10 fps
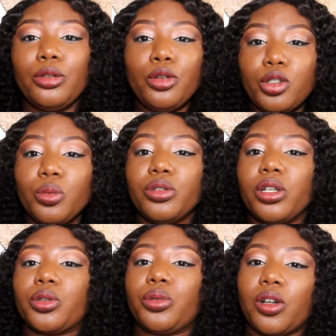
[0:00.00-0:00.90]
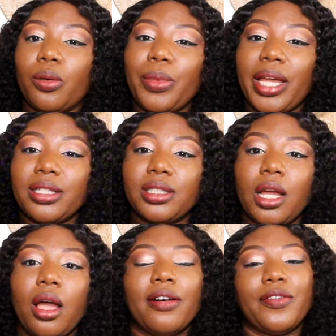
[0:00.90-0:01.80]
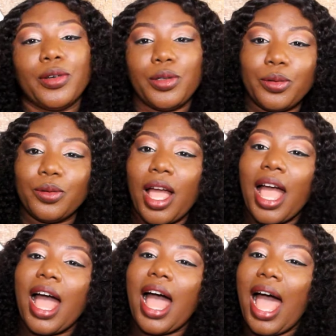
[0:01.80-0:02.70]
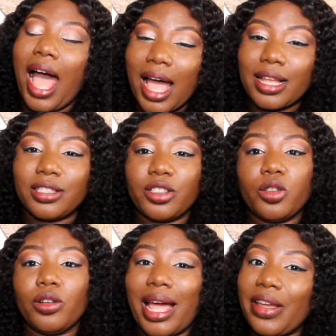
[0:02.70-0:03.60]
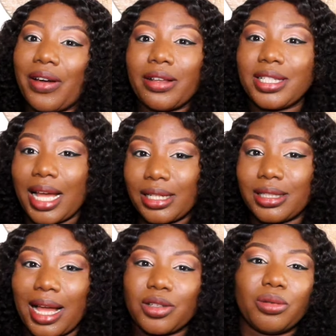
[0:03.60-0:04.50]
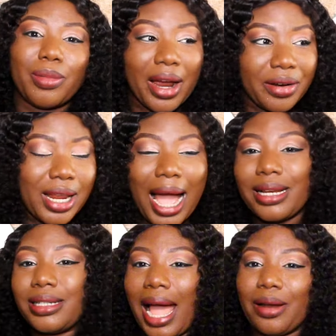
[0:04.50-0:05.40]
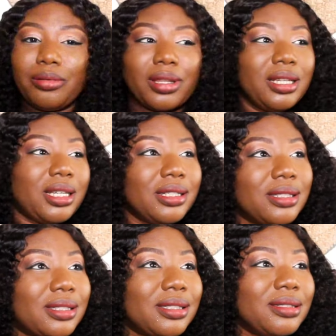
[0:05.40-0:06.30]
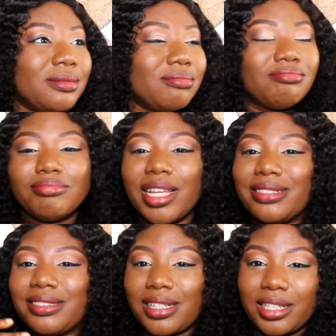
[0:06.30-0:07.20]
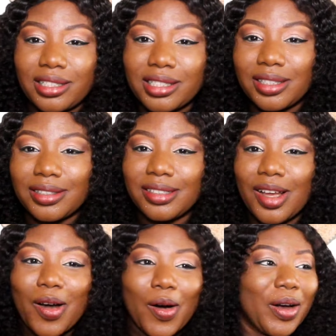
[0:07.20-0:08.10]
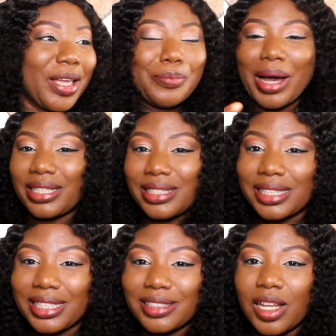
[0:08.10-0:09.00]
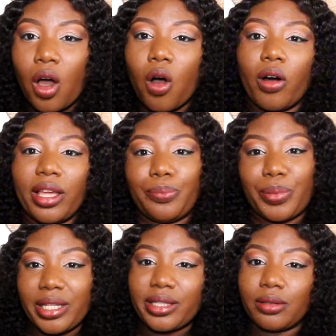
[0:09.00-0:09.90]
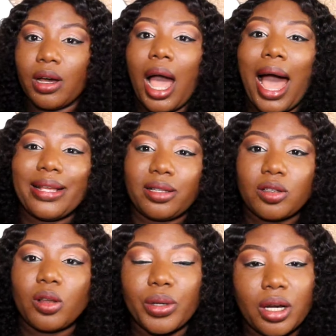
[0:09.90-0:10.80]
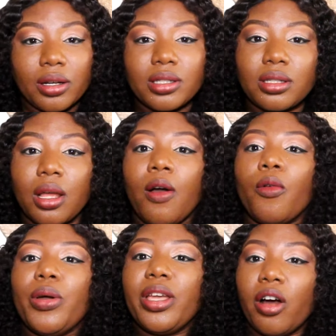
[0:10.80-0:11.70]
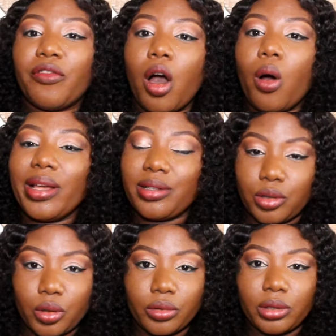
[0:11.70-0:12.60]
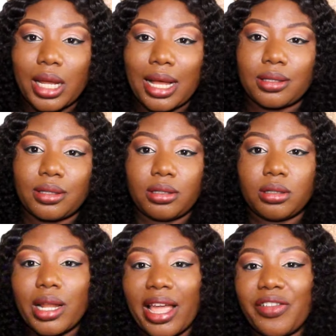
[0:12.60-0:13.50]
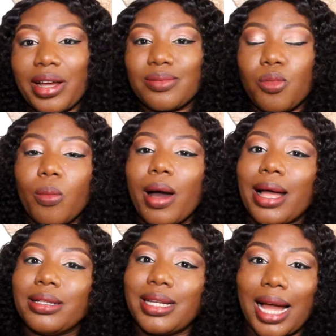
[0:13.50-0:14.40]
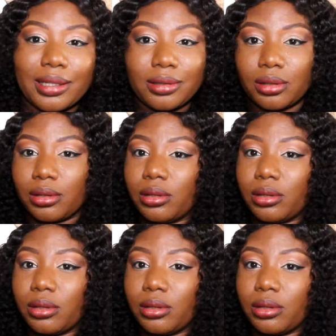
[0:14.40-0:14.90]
YouTube will just recommend for you. And you know, Layefa's dad has remarried. And I don't think it's a strange thing or a bad thing or a big deal. I say so because we've always known that Layefa's mom and dad,